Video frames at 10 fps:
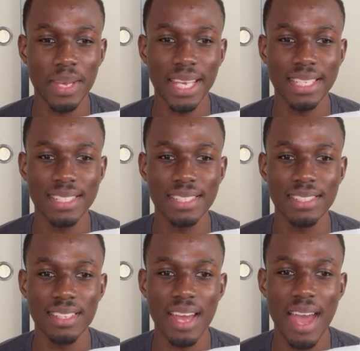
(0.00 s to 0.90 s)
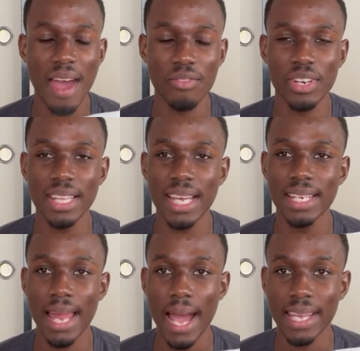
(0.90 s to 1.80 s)
is
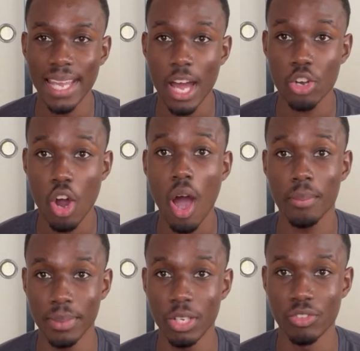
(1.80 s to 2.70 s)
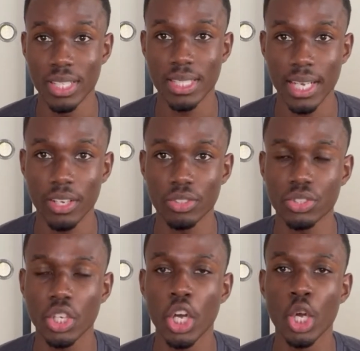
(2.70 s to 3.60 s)
everything that cannot be
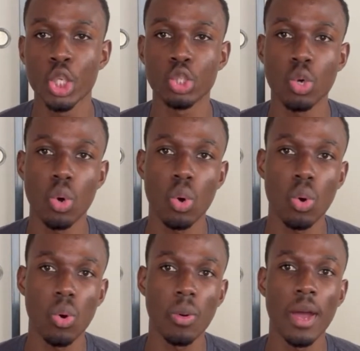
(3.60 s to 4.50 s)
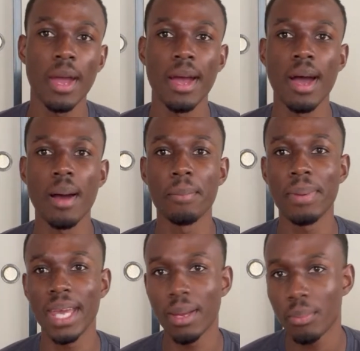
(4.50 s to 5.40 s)
recycled. So
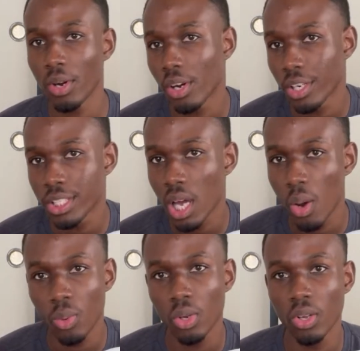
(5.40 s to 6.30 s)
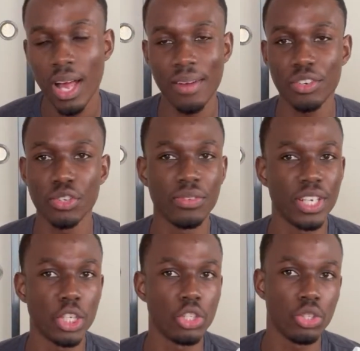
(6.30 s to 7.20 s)
paper towel after you
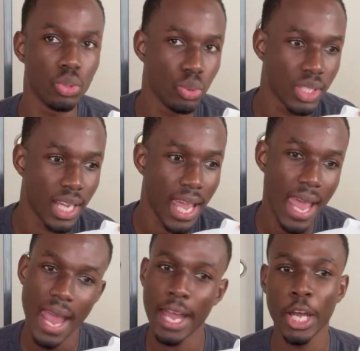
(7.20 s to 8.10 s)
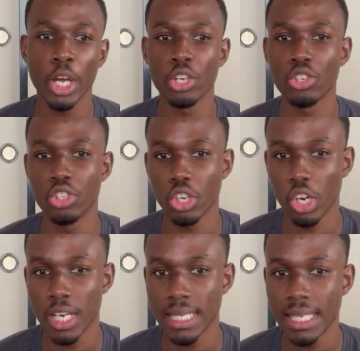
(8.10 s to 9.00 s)
finish using it,
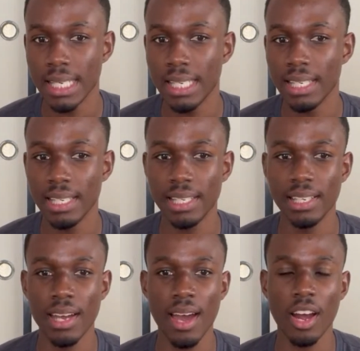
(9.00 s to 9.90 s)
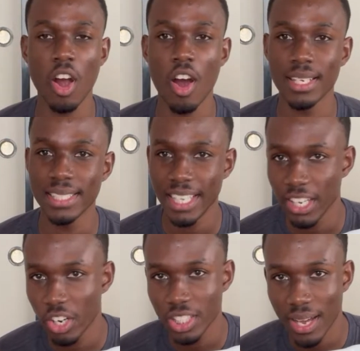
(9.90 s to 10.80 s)
dirty
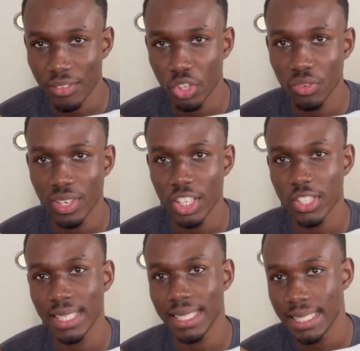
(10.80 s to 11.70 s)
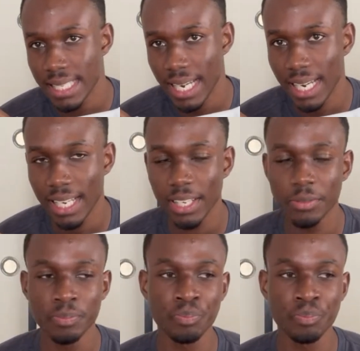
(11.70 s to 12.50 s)
containers after you finish eating.